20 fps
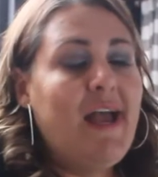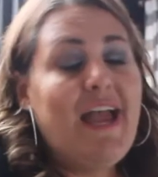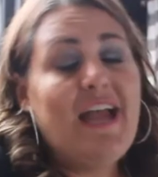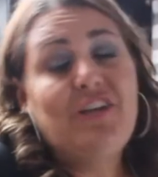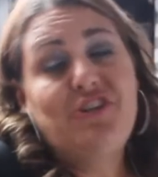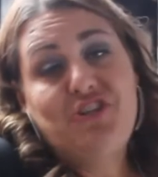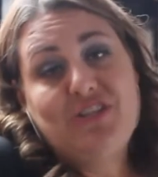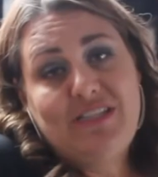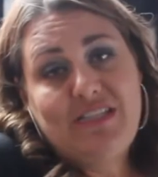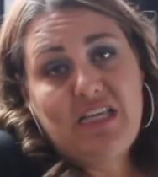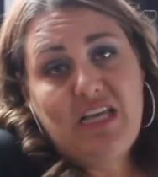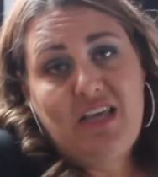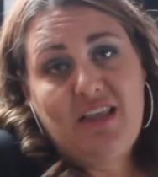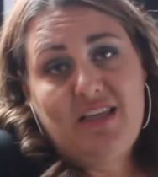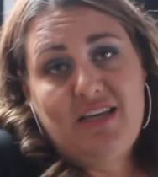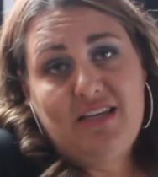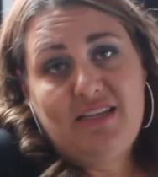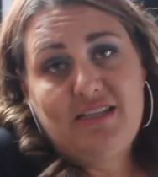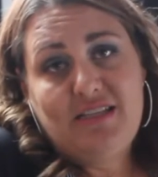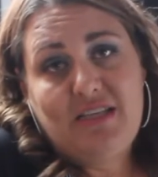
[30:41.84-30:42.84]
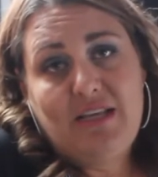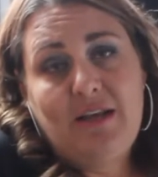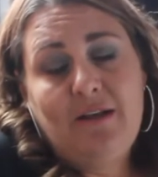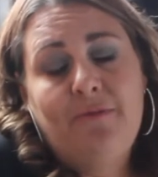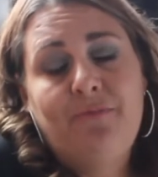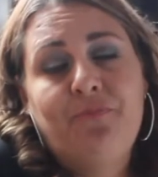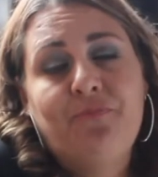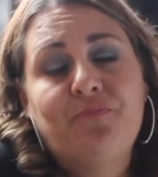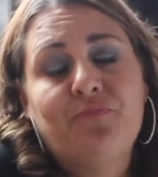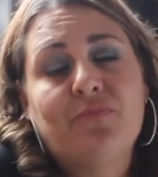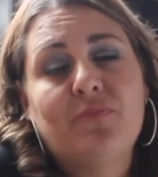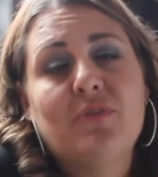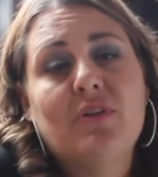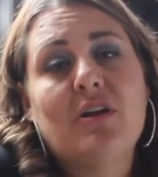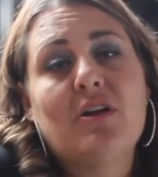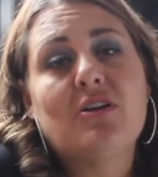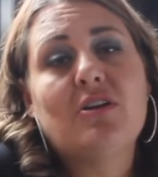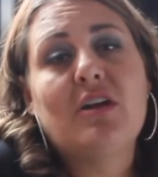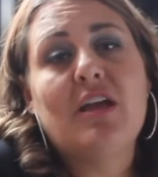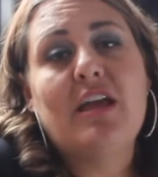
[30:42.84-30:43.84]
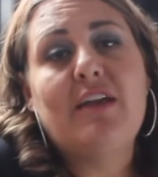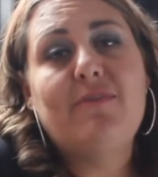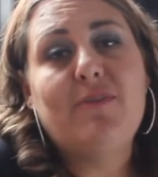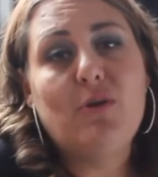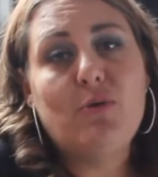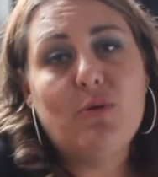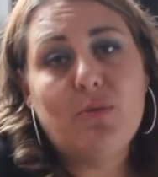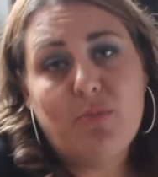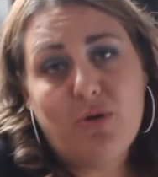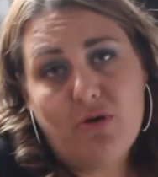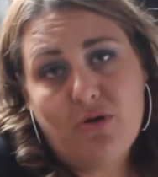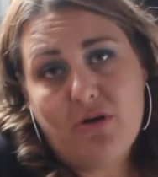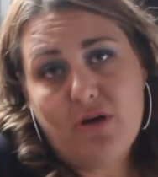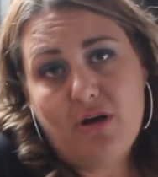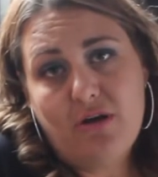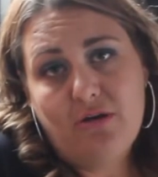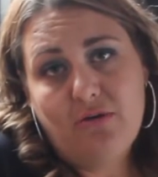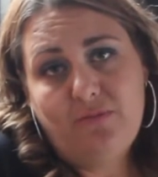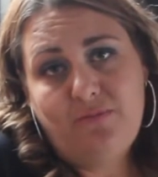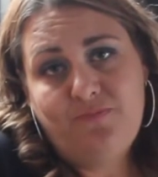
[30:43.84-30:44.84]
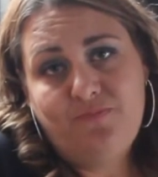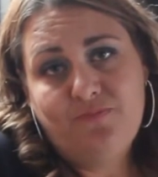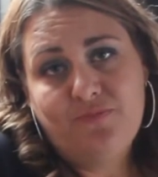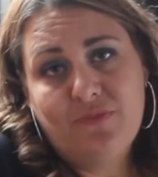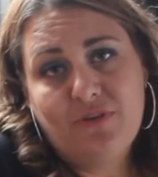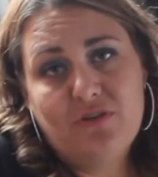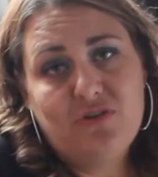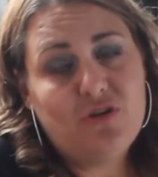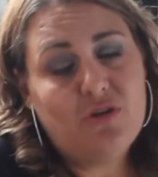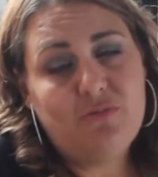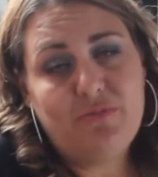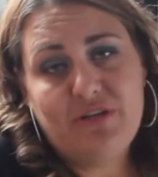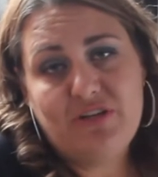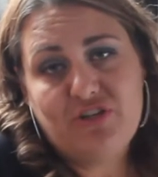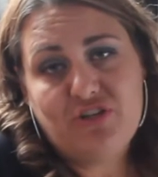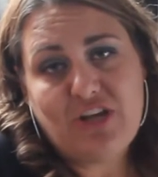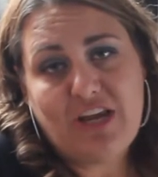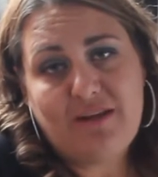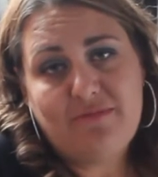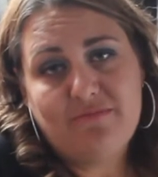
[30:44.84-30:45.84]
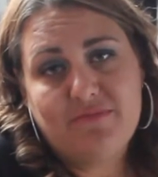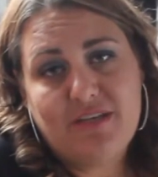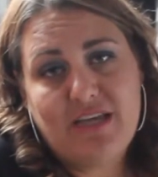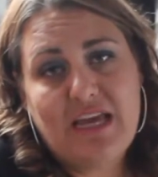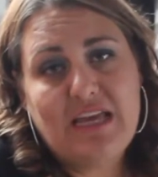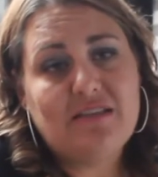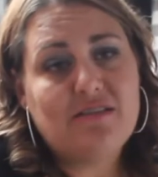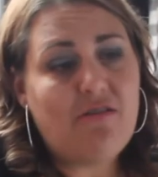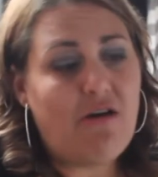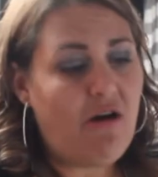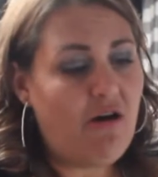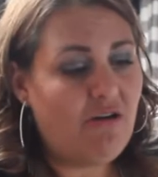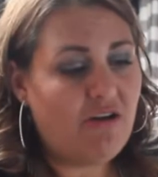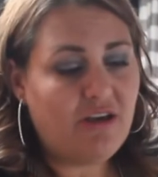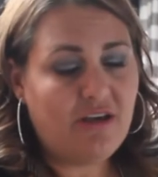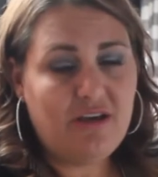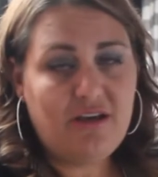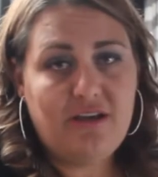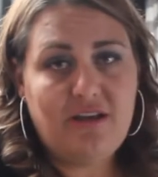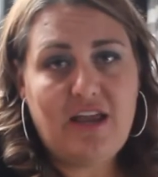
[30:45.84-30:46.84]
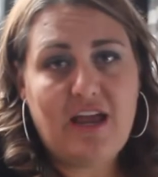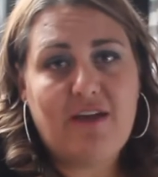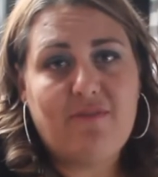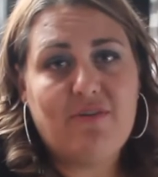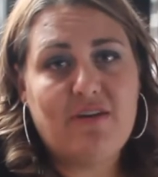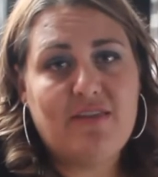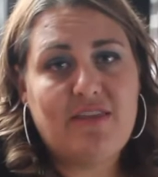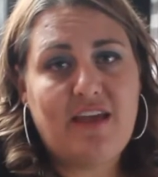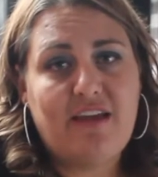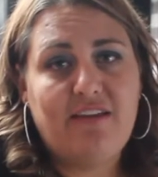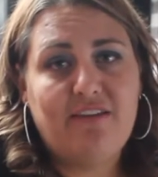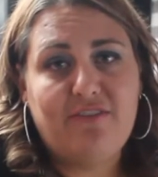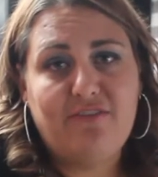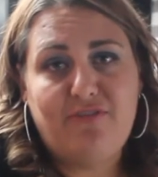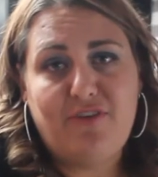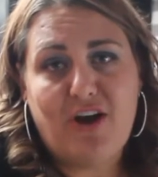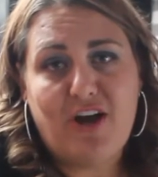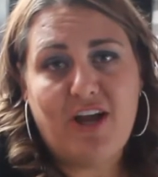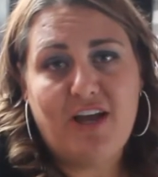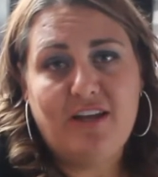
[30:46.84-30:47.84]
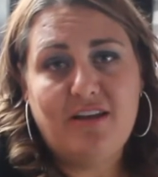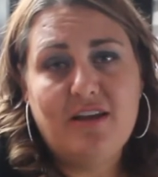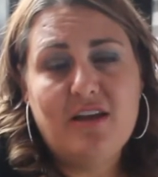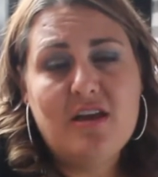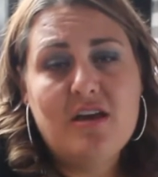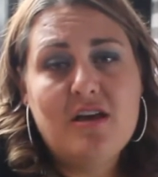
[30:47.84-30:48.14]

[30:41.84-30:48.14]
And just say this. If you a broco, don't be ashamed. It's all good. Everything is fine.